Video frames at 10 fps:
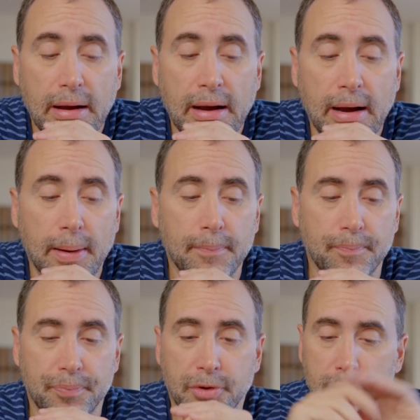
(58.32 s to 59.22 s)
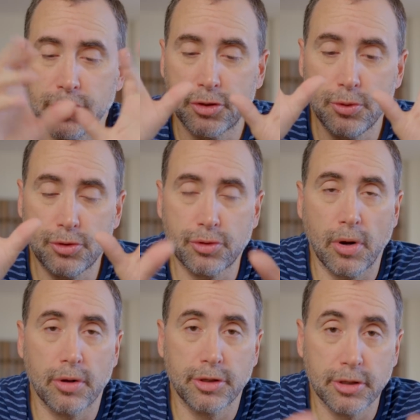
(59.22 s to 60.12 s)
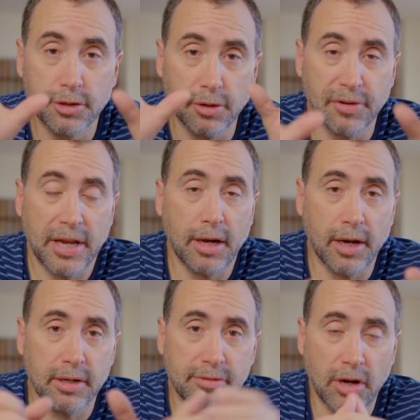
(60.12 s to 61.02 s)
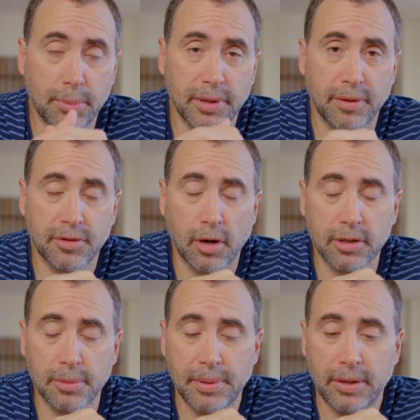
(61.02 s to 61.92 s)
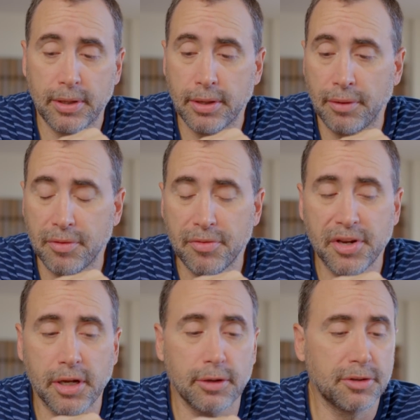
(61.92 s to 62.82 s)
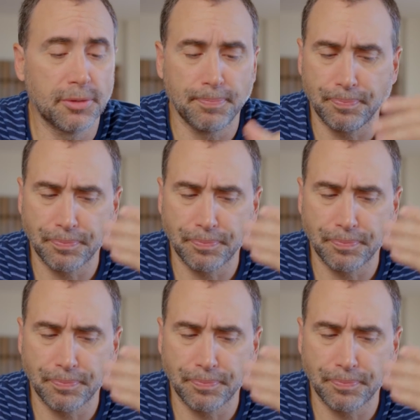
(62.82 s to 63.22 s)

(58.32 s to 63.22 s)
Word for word: um, there's two tranches of AI development I've talked about in other videos.